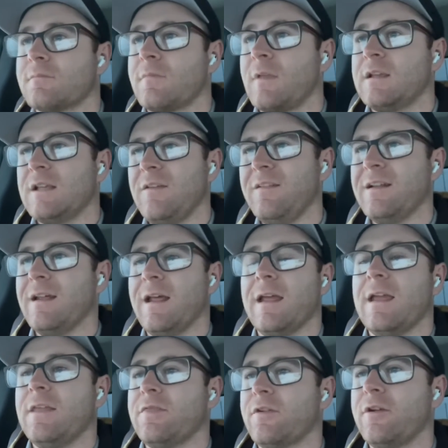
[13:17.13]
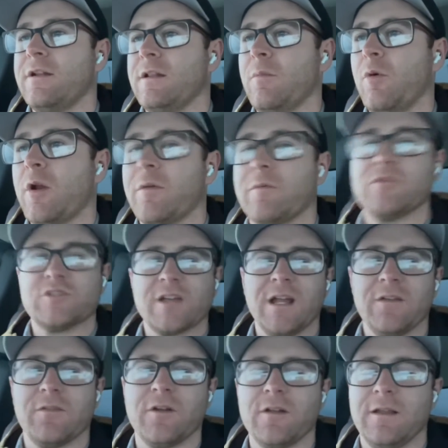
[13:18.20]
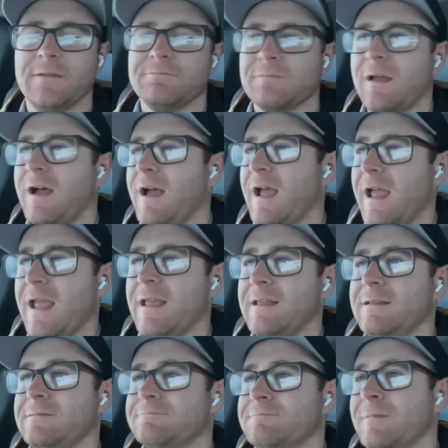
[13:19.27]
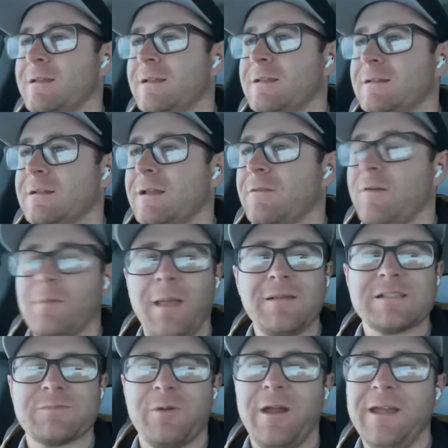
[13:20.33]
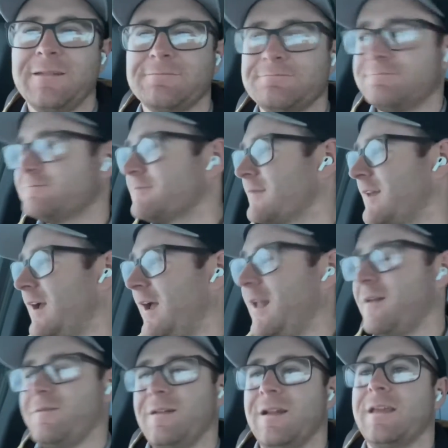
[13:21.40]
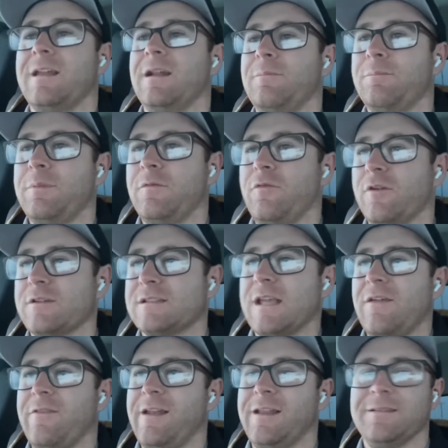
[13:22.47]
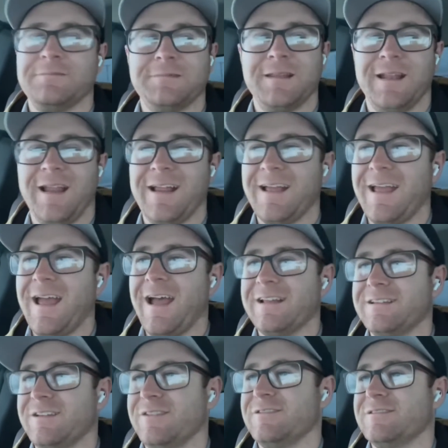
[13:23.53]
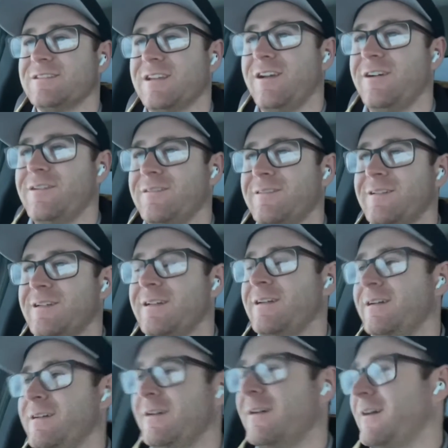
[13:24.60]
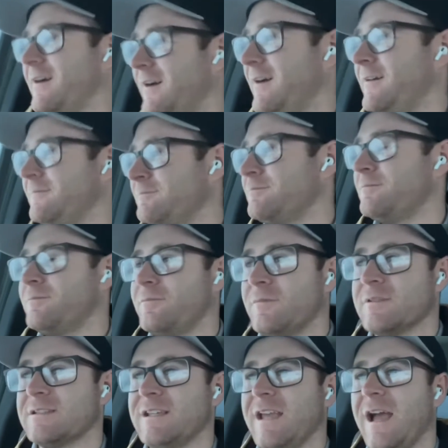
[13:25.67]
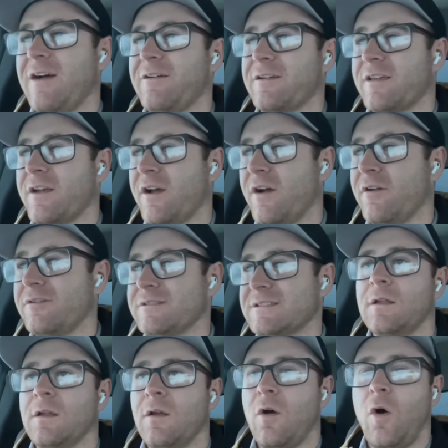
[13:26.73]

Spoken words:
It's having at 8:30 in the morning, which is kind of early. If I'm not spraying, I don't want to get up before 7, and today I had to. So we'll see how it goes.